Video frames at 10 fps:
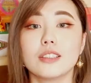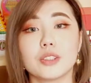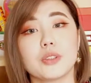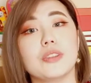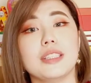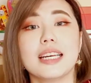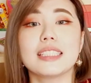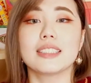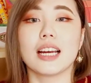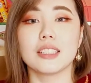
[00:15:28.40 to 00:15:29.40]
So the
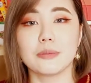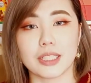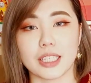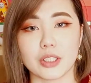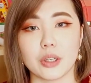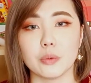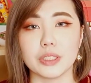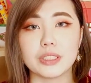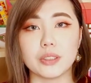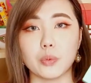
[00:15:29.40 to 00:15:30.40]
next item that I got
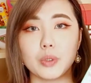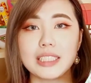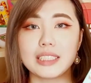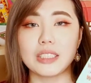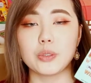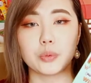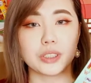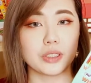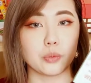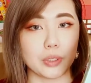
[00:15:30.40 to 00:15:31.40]
was the Weasley's
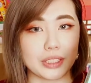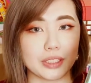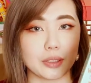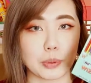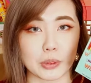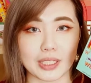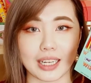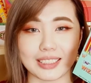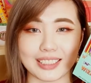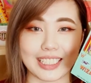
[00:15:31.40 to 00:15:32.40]
Wizard Wheezes
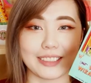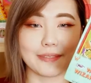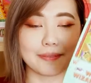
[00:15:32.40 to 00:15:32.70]
postcard set.